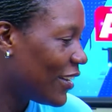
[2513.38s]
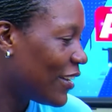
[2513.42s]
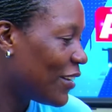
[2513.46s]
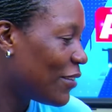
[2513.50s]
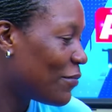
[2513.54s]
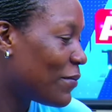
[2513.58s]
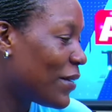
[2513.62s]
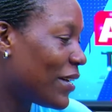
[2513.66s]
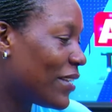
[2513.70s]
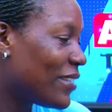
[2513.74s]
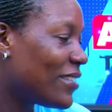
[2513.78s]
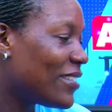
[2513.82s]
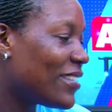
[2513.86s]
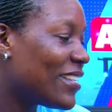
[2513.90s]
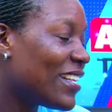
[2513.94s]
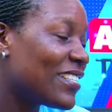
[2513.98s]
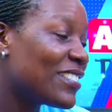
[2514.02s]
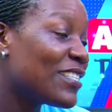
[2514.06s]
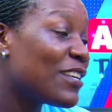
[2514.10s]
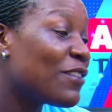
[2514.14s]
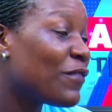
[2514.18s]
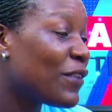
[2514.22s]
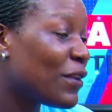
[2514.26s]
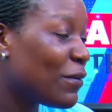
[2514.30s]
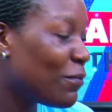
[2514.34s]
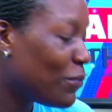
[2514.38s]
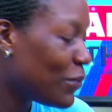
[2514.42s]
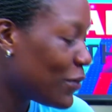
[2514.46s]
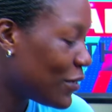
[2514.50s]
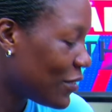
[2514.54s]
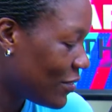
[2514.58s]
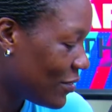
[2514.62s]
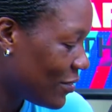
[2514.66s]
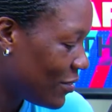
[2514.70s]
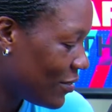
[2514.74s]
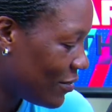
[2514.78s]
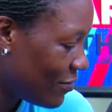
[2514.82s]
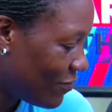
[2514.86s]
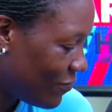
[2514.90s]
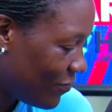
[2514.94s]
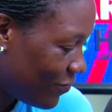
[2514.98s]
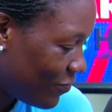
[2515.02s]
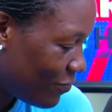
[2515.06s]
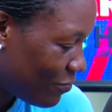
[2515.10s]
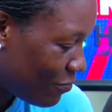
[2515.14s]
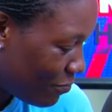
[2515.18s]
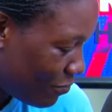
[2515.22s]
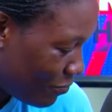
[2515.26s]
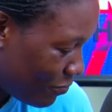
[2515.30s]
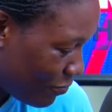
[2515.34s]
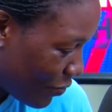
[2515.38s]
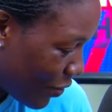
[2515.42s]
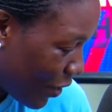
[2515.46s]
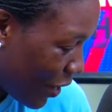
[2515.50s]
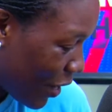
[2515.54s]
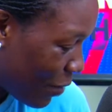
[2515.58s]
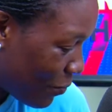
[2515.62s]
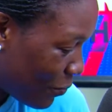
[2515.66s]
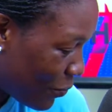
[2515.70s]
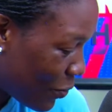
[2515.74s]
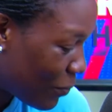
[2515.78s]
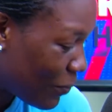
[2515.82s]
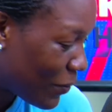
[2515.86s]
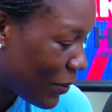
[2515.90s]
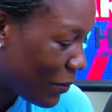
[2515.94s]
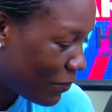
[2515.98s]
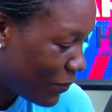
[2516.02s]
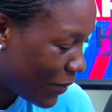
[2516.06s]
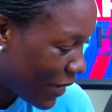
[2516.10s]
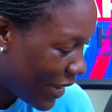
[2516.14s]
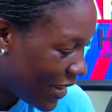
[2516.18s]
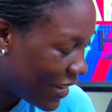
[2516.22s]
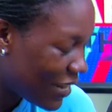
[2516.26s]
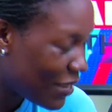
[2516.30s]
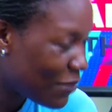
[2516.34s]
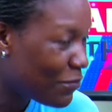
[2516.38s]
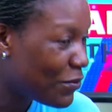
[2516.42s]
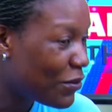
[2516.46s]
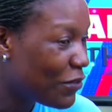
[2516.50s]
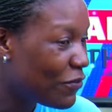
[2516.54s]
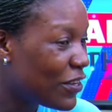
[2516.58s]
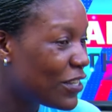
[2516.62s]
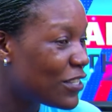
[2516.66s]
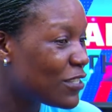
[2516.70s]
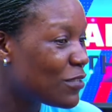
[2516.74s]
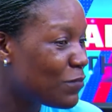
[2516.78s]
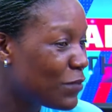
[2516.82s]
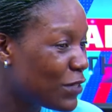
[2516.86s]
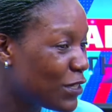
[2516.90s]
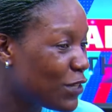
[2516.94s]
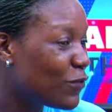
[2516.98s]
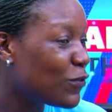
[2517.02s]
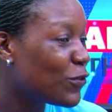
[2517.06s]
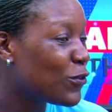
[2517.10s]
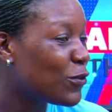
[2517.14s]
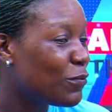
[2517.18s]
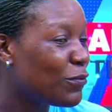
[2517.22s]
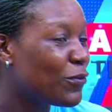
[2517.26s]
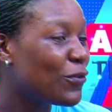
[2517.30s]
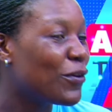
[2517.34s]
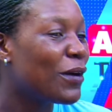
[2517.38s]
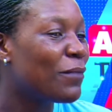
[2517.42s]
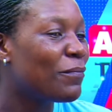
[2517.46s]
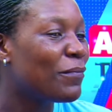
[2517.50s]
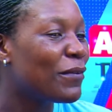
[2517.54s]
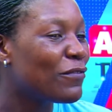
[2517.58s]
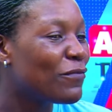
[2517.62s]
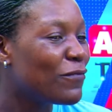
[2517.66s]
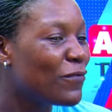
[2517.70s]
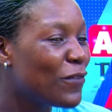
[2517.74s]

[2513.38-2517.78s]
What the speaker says: But the 7 P's. Prior proper planning prevents beautiful poor performance.